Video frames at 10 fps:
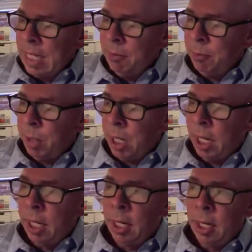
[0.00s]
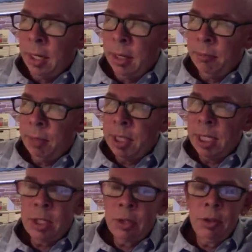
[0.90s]
But the
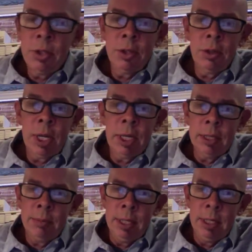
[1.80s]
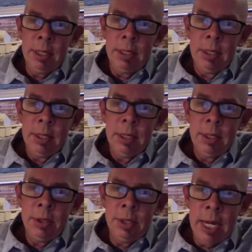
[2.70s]
exclusions are not limited
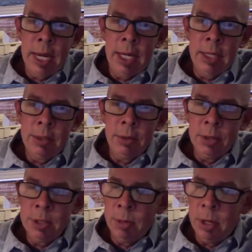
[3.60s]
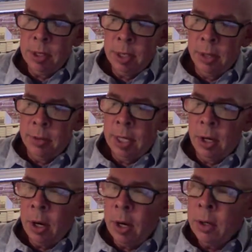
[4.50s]
to DAS or small cell. They
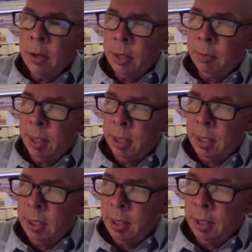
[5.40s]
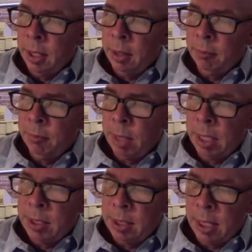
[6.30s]
are limited by
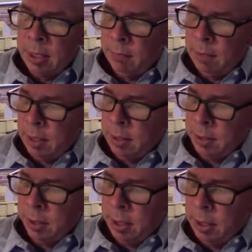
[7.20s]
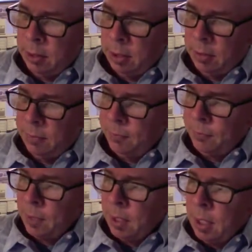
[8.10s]
the size of the installation
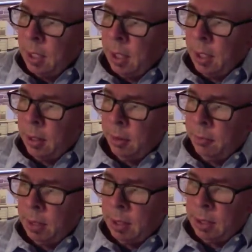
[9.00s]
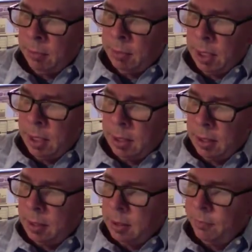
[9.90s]
in some
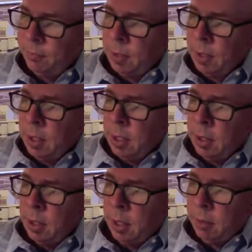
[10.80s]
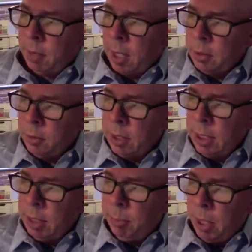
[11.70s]
senses. Under
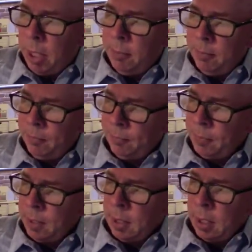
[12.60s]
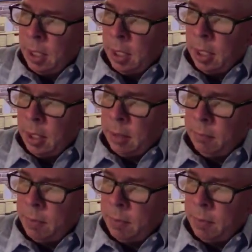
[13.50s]
NEPA, the